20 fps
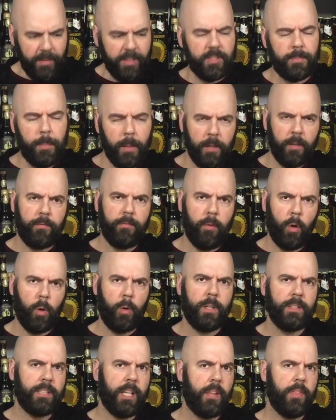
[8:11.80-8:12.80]
spirit
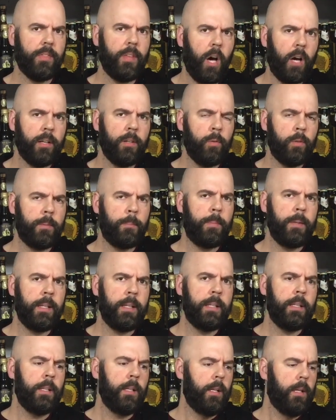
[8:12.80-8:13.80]
forward as I thought it would
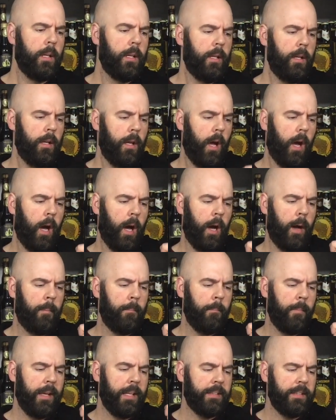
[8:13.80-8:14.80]
be.
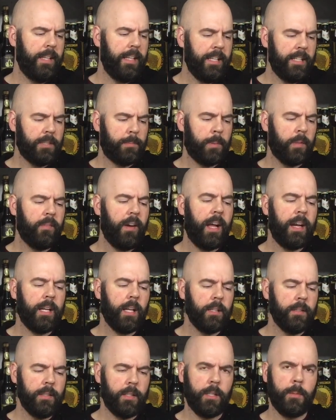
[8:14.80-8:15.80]
It is providing
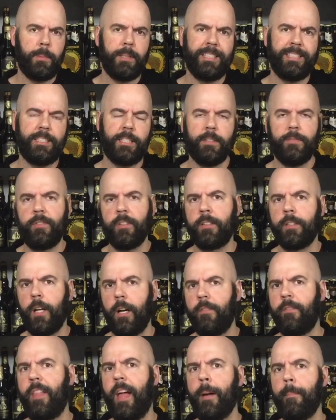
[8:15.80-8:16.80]
a little bit different
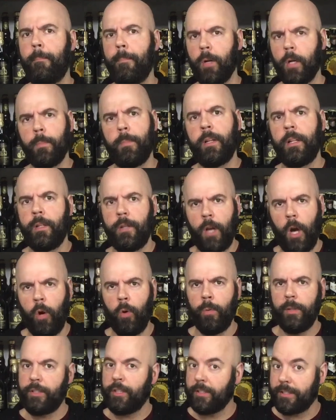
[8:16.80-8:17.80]
of that bourbon
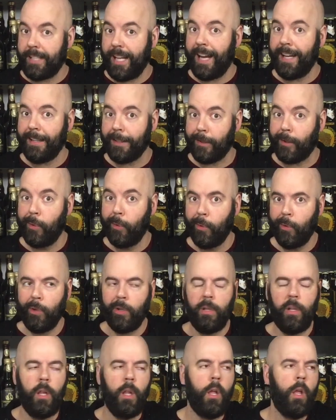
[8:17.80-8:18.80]
note, which is kind of
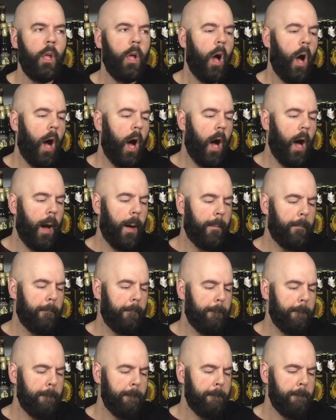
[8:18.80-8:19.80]
cool. I
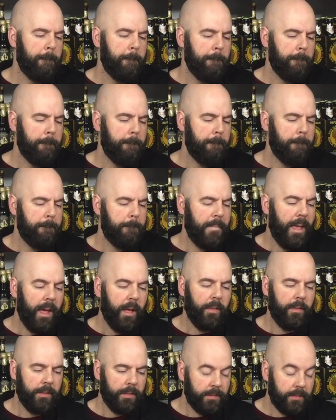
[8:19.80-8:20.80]
like
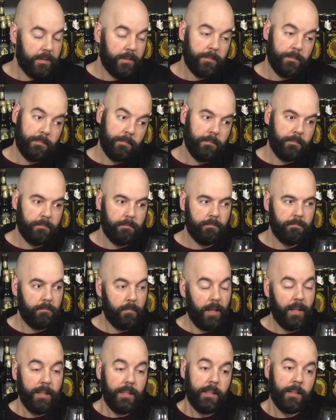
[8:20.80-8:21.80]

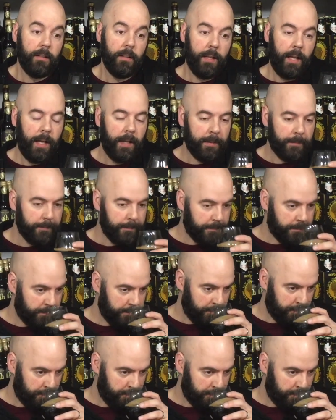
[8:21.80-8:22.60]
it a lot.